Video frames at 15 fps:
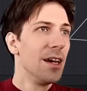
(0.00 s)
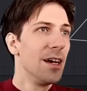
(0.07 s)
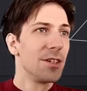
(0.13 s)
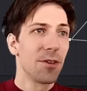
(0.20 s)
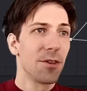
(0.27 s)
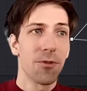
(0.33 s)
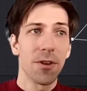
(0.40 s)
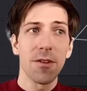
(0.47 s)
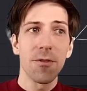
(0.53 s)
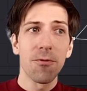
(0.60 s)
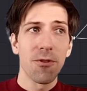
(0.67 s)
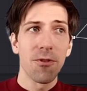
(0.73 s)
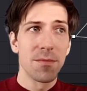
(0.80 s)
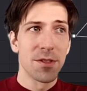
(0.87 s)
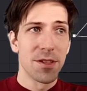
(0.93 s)
So if we go to
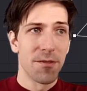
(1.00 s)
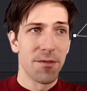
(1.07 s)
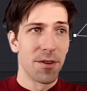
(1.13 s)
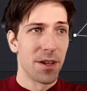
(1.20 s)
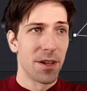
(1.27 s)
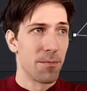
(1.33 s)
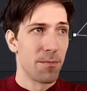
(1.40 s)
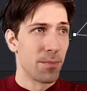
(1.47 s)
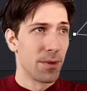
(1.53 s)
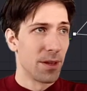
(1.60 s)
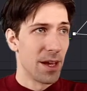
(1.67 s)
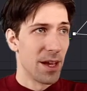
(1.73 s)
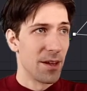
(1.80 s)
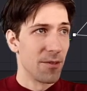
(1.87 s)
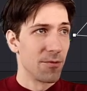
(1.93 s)
frame 0 and hit
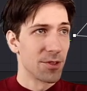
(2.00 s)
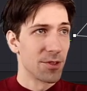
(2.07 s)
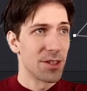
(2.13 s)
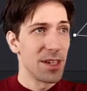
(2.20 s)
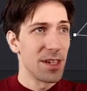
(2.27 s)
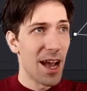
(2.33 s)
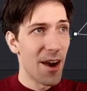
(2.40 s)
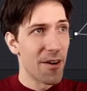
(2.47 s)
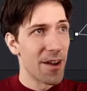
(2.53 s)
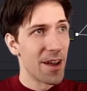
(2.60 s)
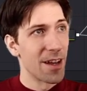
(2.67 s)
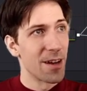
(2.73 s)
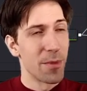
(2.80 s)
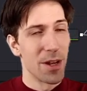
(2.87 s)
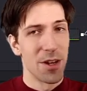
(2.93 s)
play, we'll see our
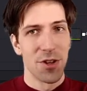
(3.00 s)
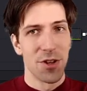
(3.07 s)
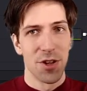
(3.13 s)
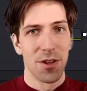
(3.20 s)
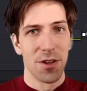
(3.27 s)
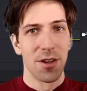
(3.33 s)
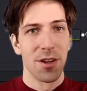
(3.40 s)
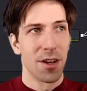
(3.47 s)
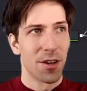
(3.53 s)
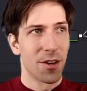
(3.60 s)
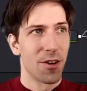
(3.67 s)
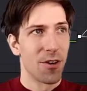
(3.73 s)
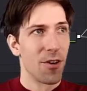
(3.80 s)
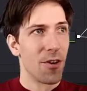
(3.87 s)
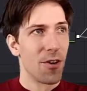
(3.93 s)
animation
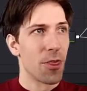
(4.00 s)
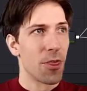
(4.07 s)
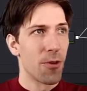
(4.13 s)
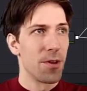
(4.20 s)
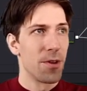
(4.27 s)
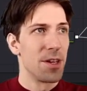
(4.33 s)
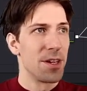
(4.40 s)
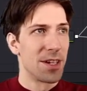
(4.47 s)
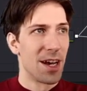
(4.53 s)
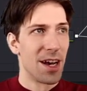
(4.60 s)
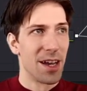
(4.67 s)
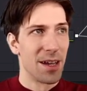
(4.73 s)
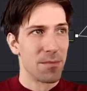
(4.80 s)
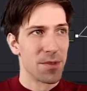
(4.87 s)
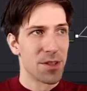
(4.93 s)
occur three
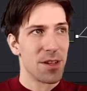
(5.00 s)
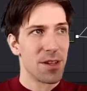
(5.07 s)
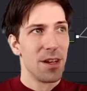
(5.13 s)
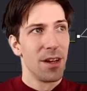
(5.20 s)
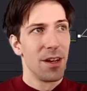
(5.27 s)
times